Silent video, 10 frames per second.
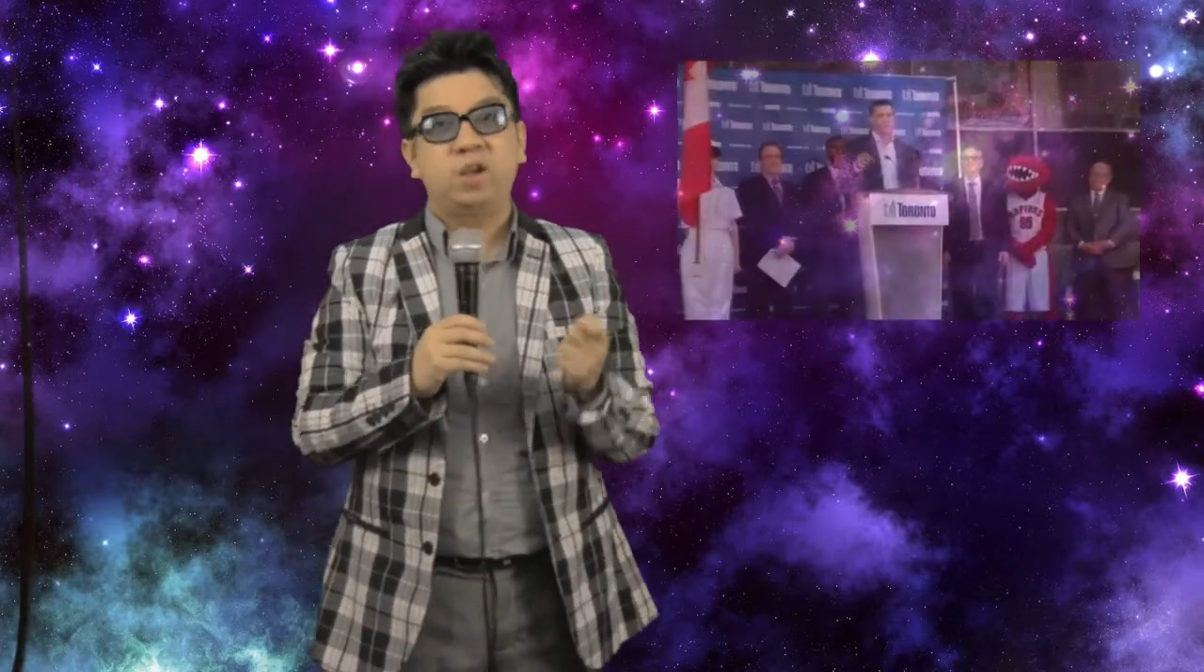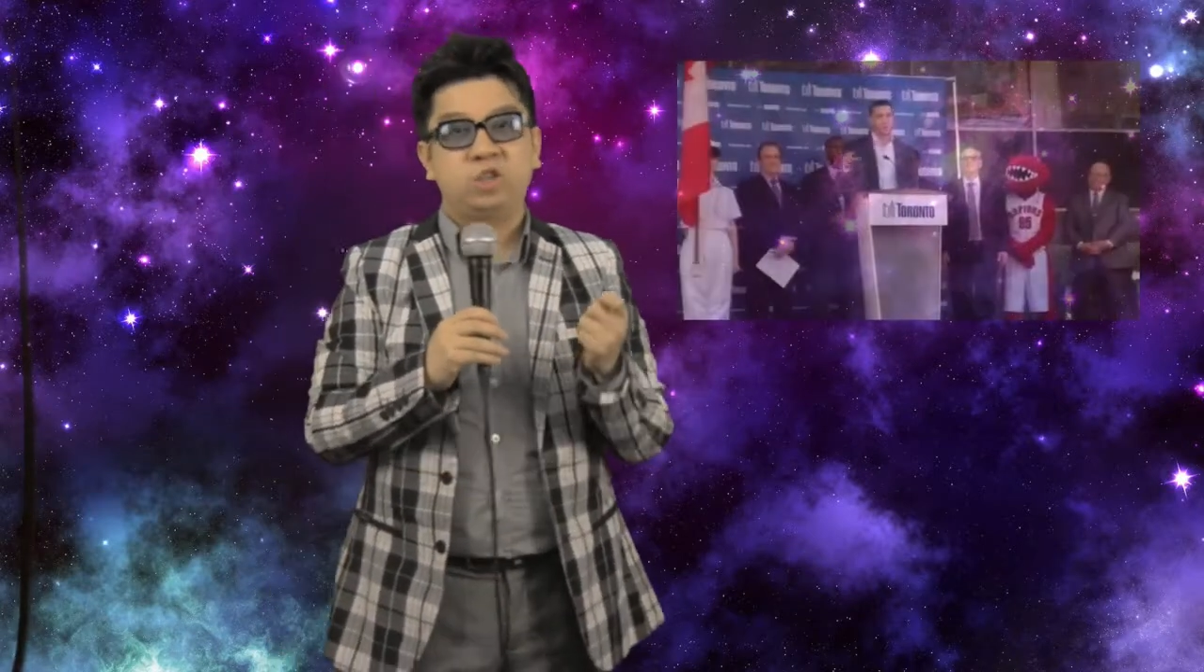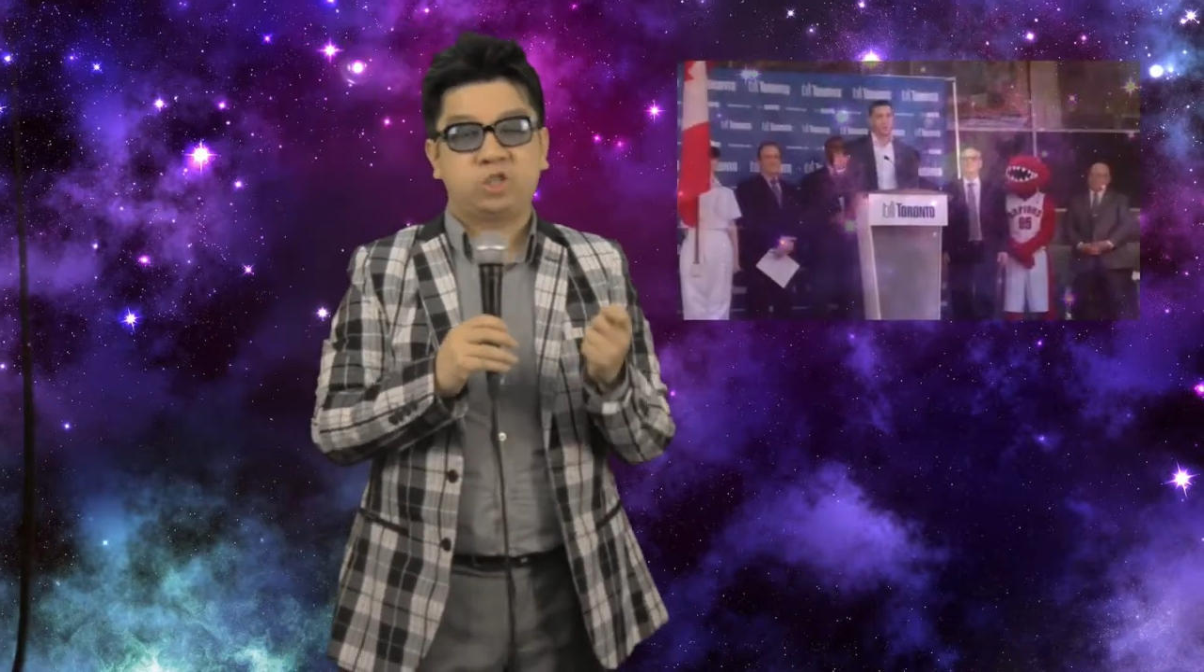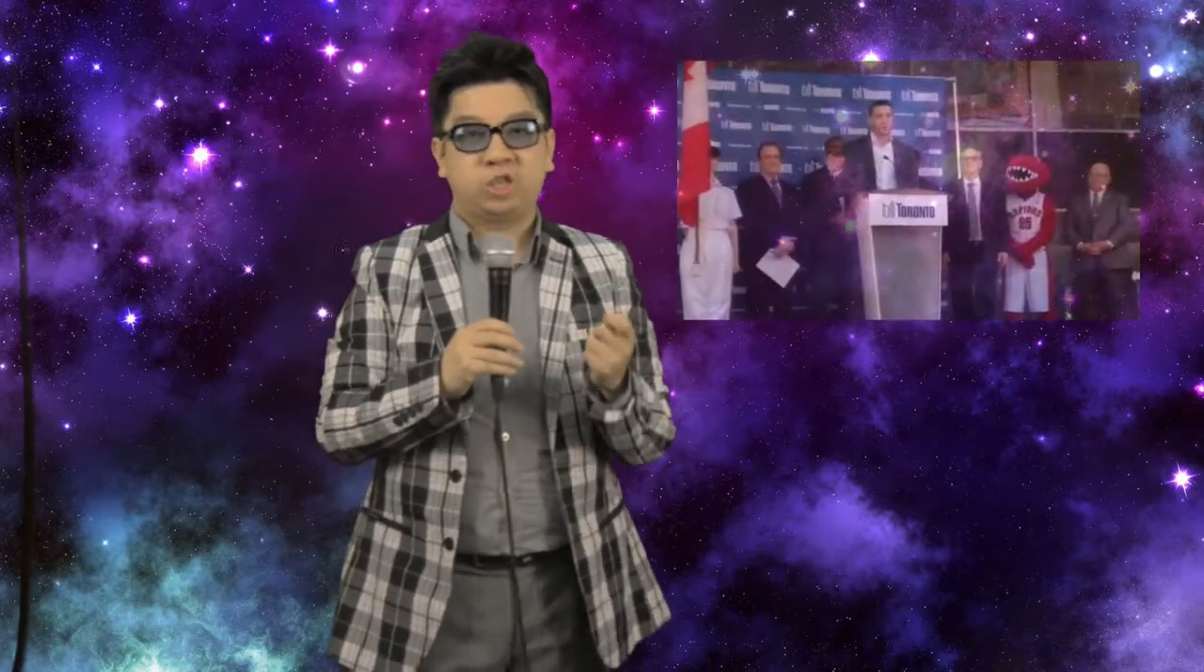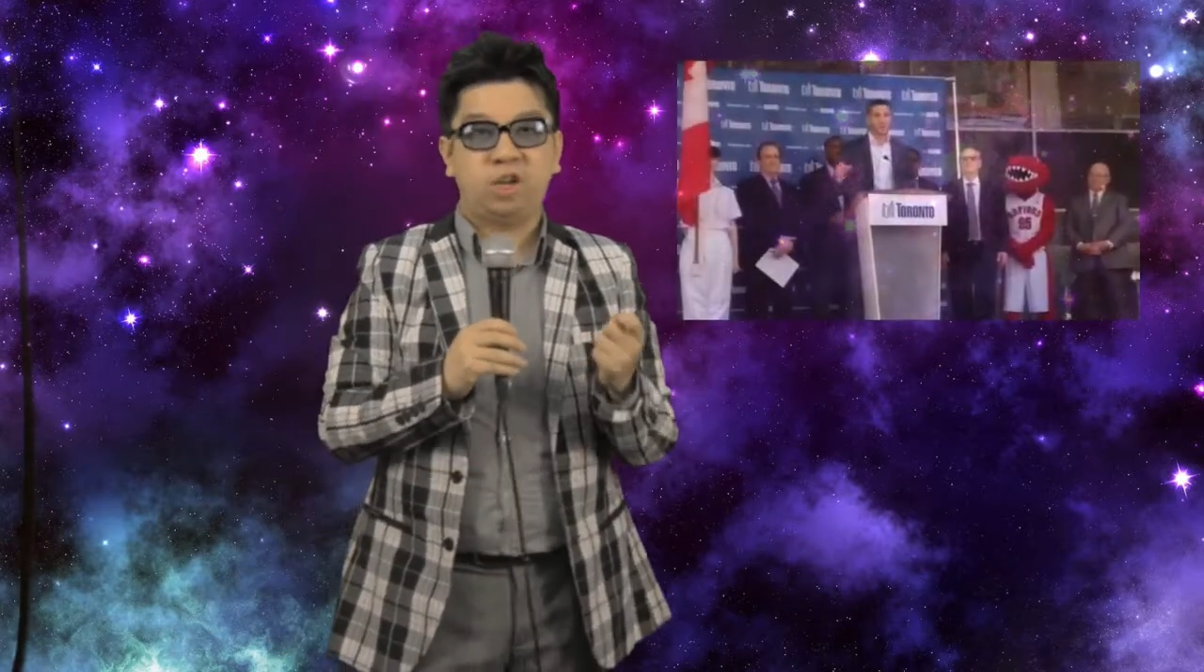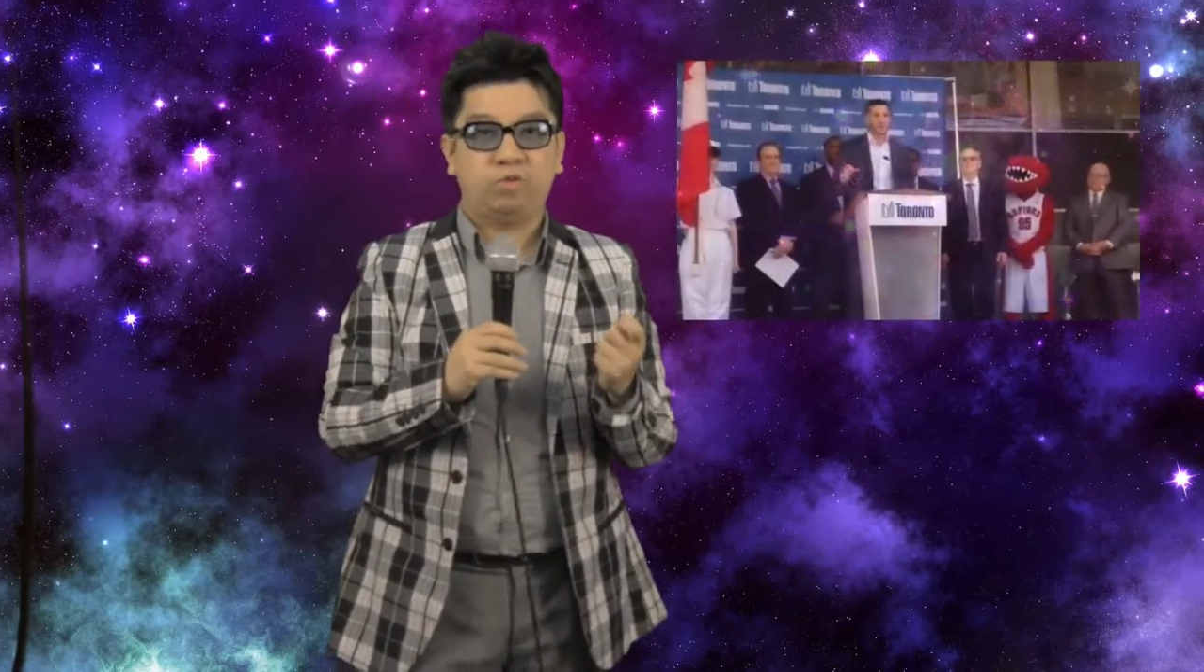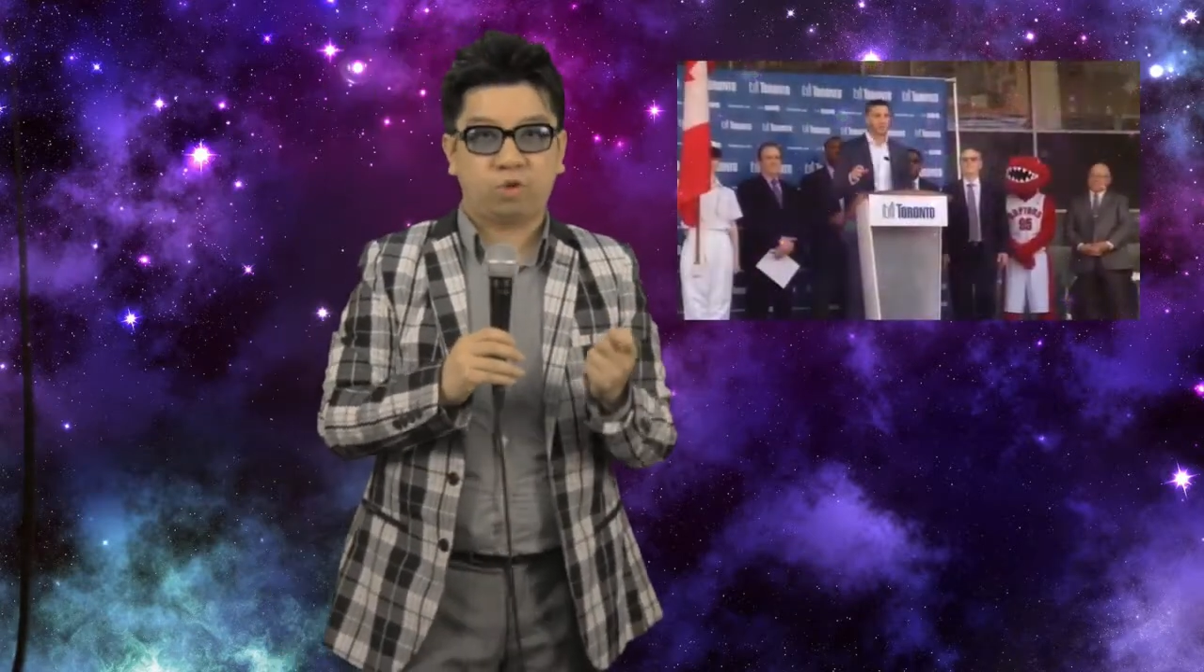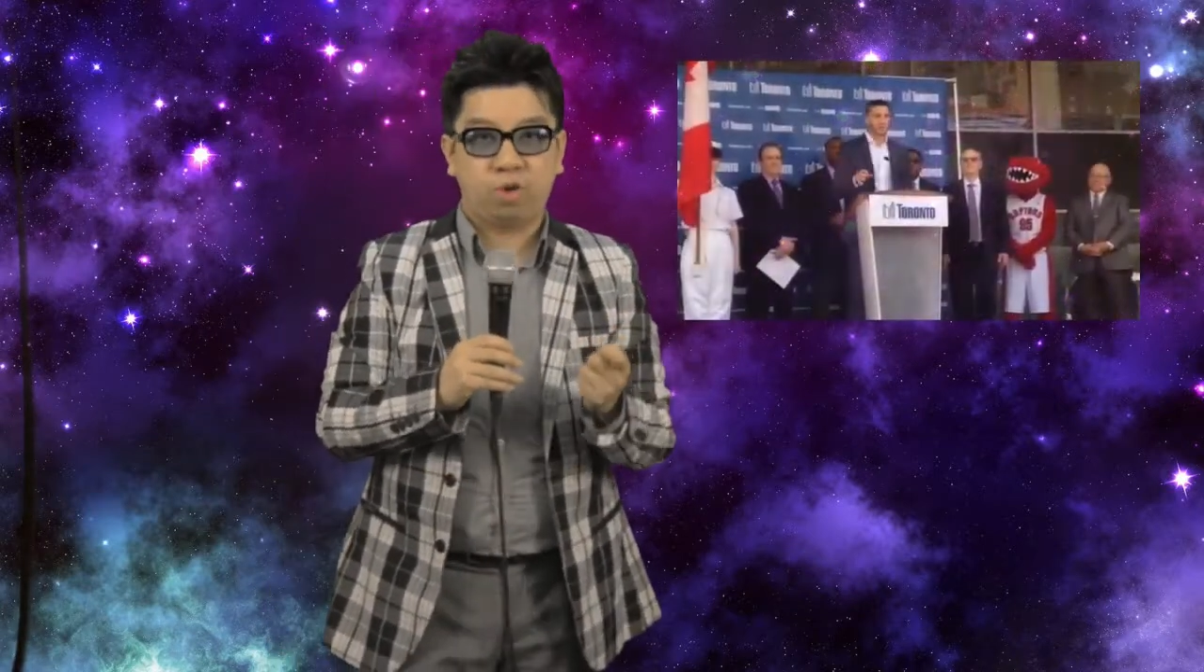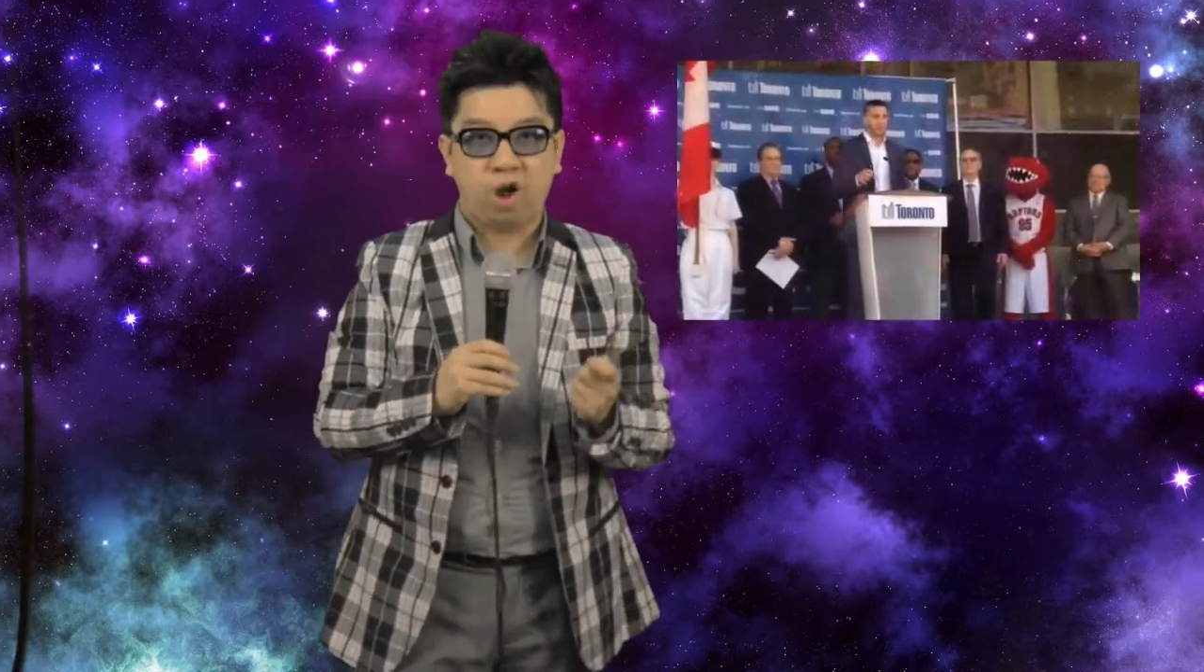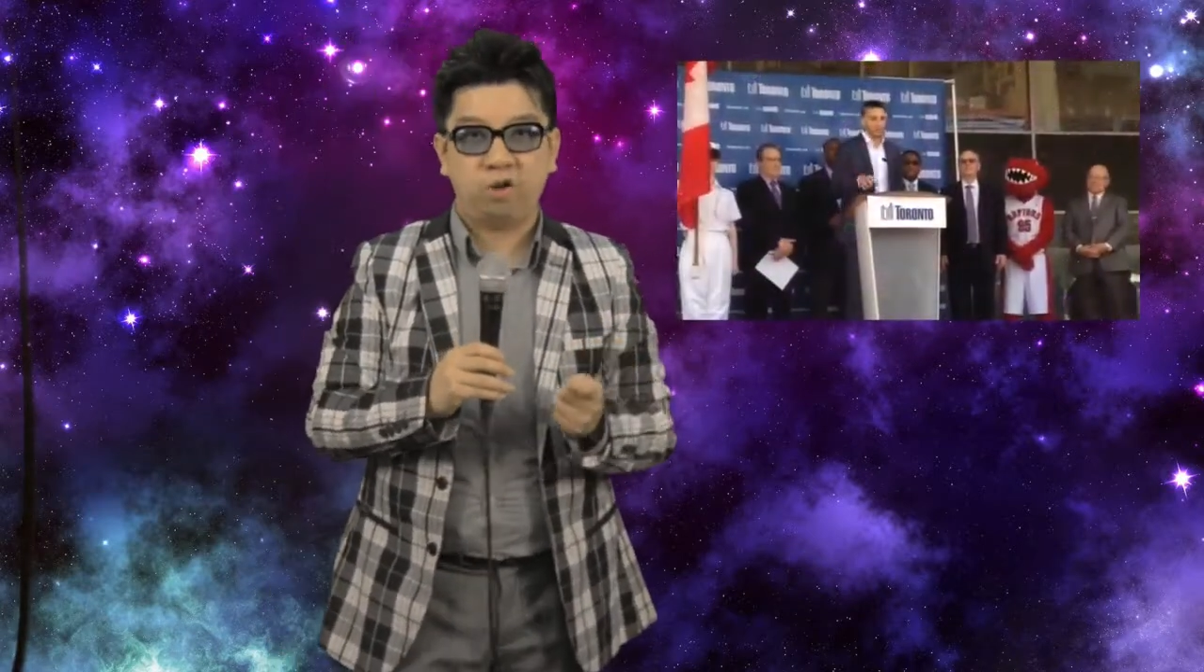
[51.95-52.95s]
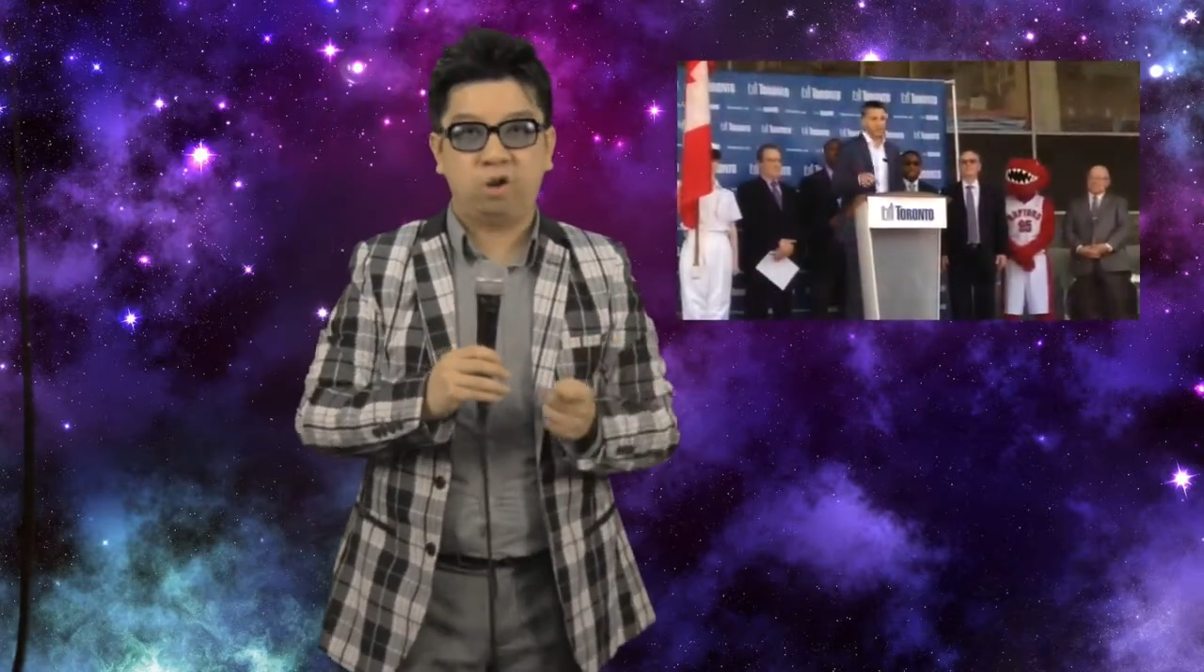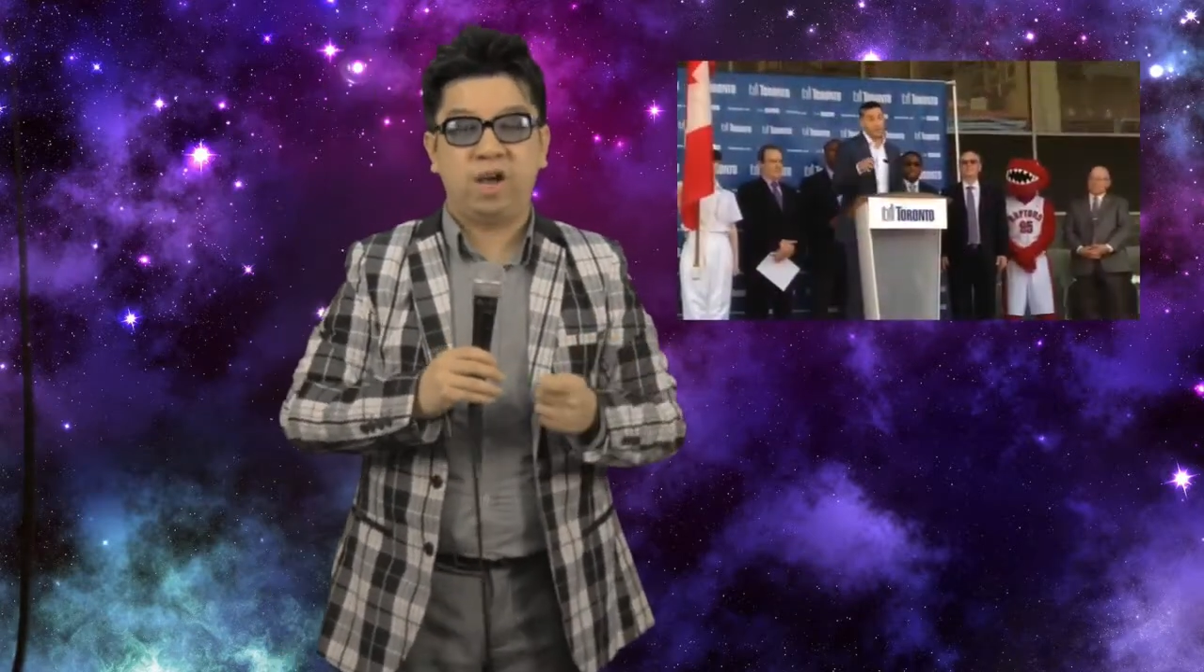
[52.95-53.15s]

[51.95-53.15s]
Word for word: City of Toronto